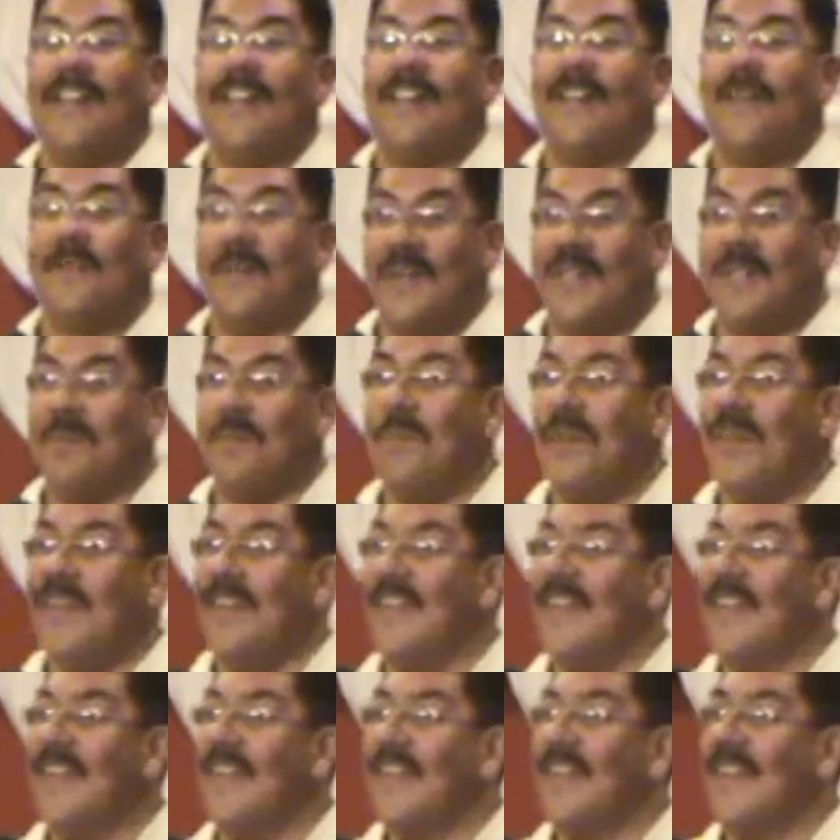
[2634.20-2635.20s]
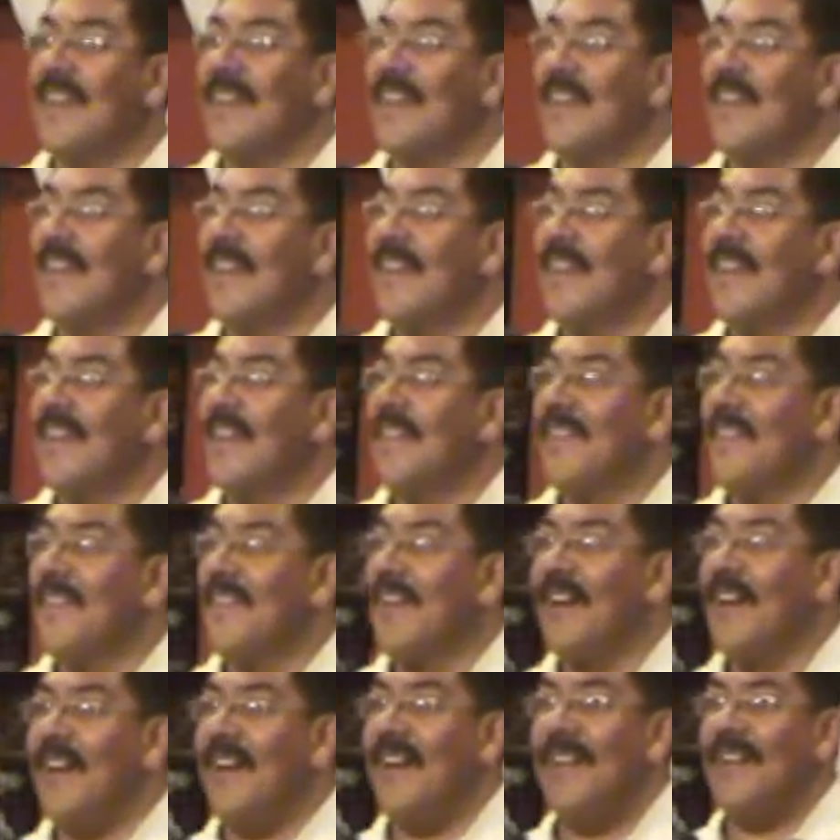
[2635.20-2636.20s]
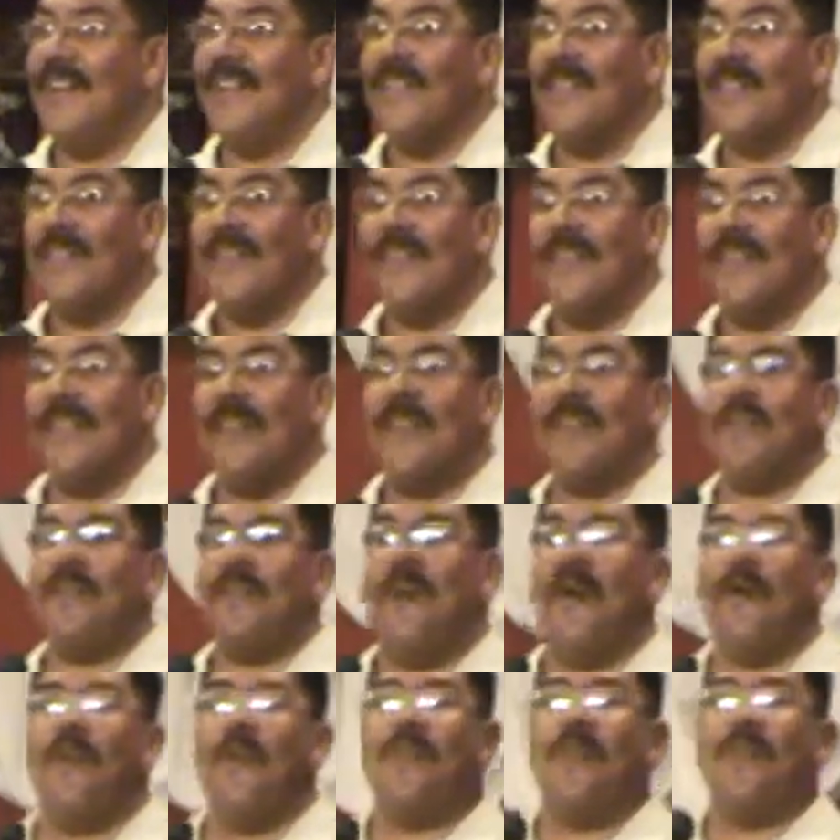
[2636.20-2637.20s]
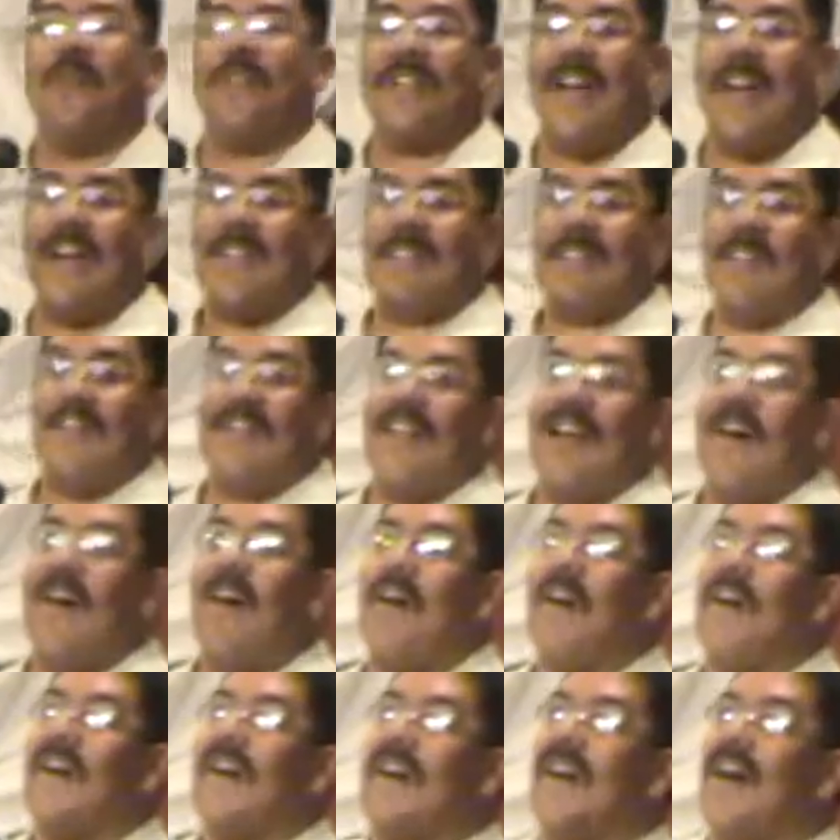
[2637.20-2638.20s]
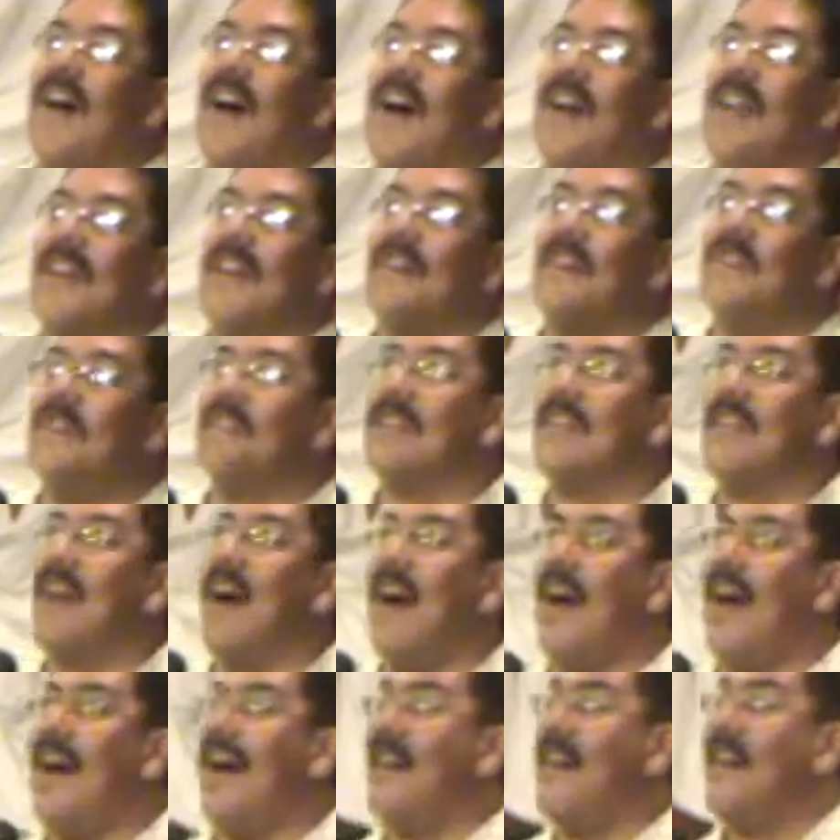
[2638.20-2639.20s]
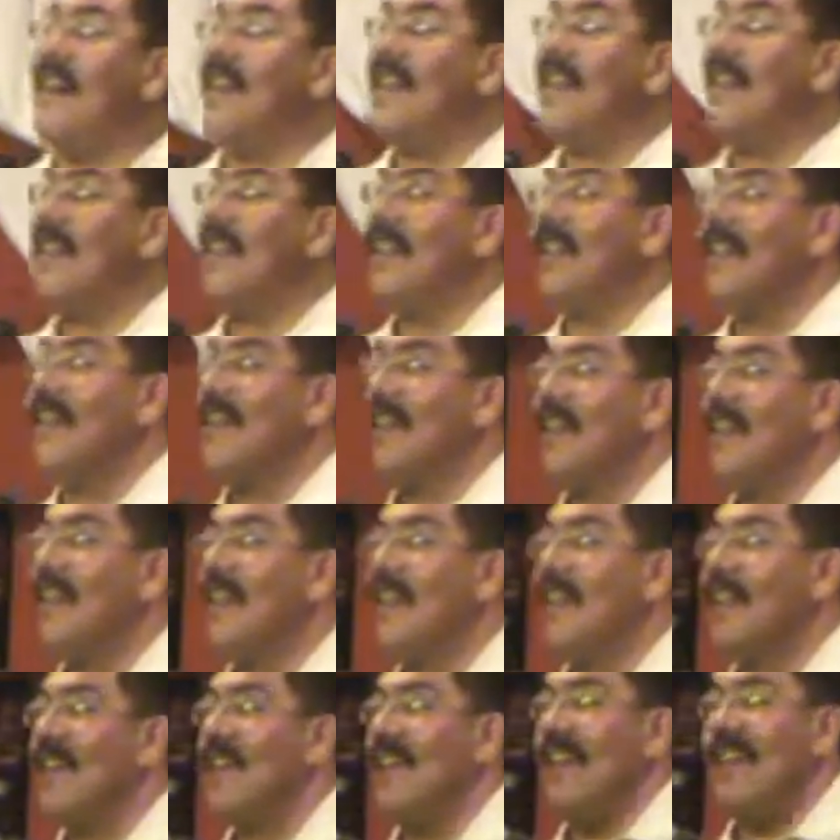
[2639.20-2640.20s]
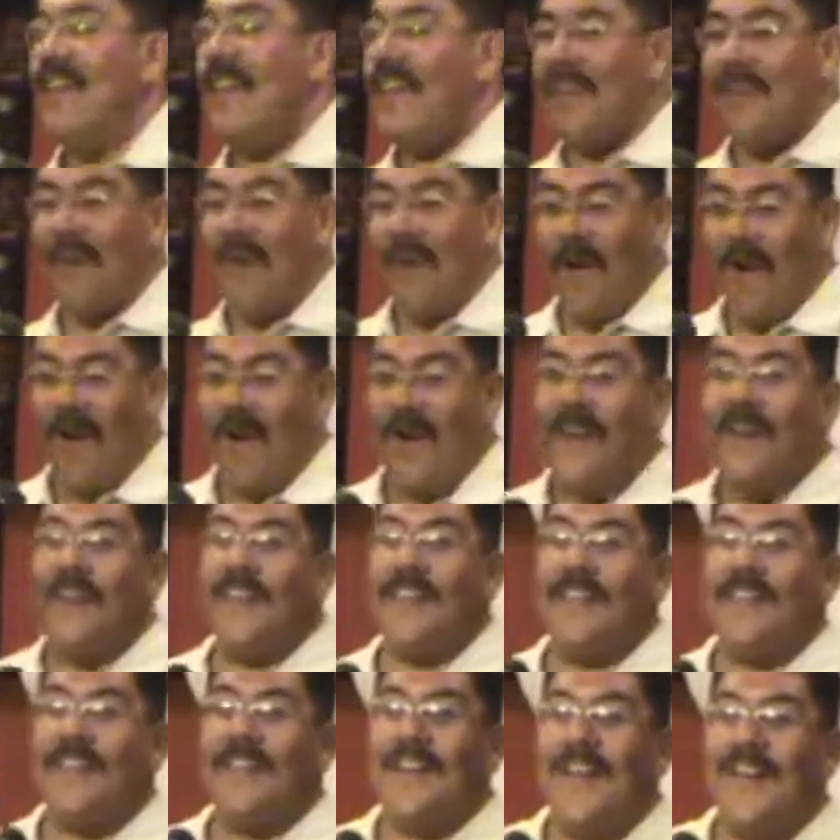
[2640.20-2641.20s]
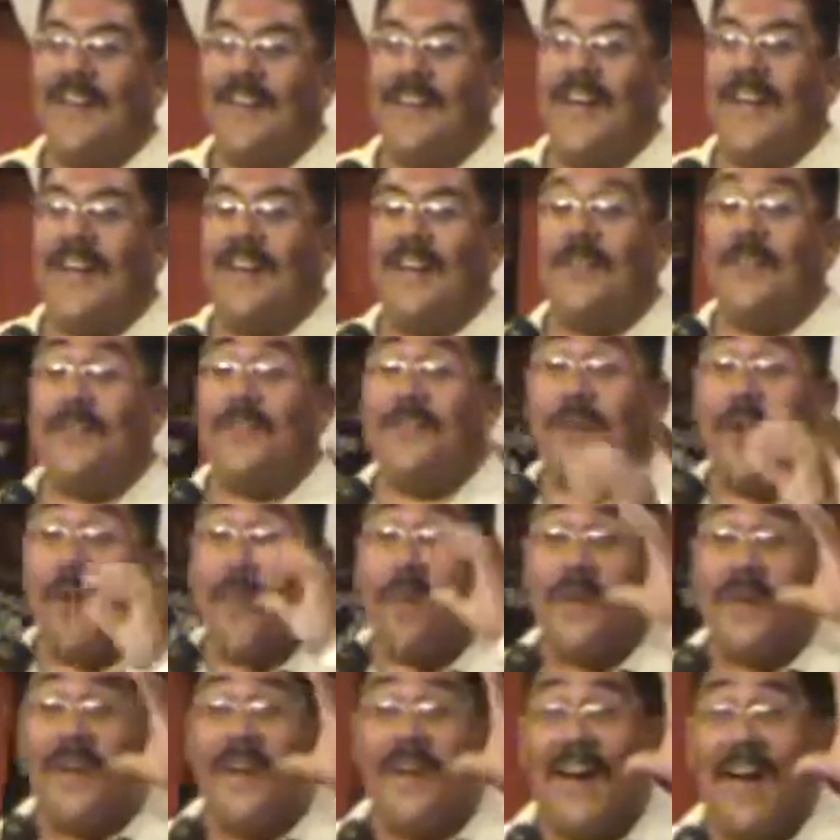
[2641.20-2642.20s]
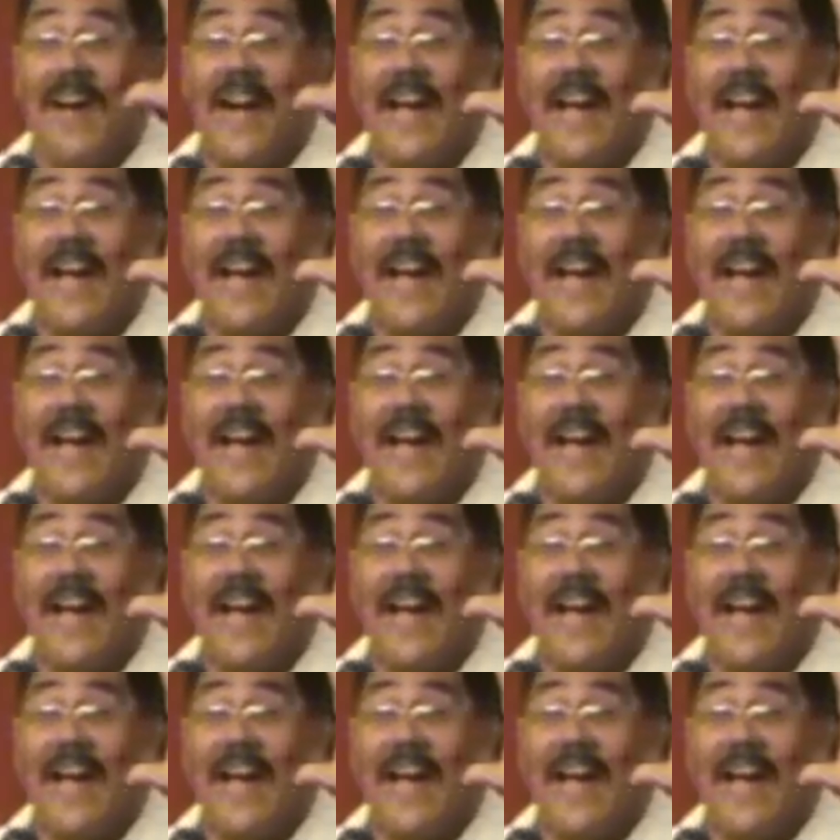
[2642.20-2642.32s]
You with me? Huh? you know who's after the heart of God and who's not. It ain't hard. You, all you got to do is open your